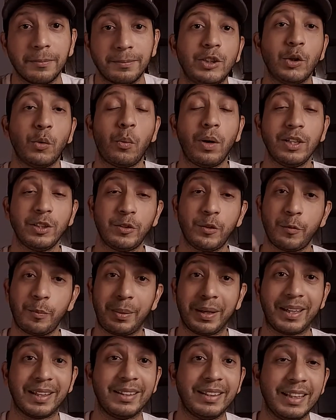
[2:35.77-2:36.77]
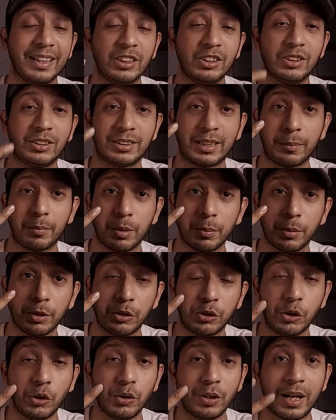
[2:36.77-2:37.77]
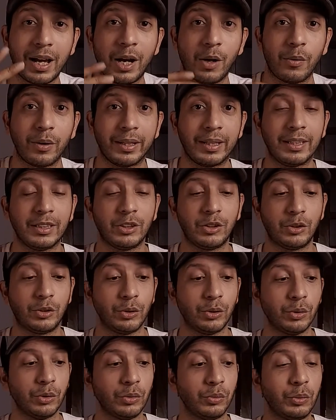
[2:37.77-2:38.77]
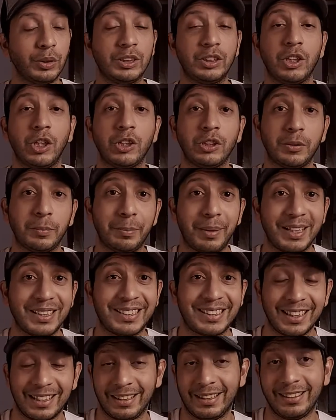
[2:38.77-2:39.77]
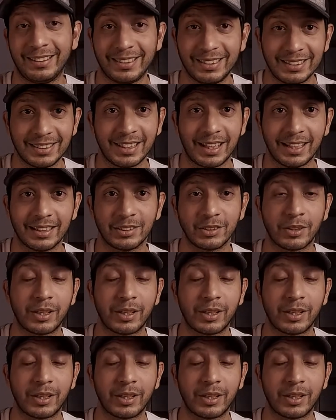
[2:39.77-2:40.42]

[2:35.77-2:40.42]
So once you pick a niche, step number two now is to research best-selling designs.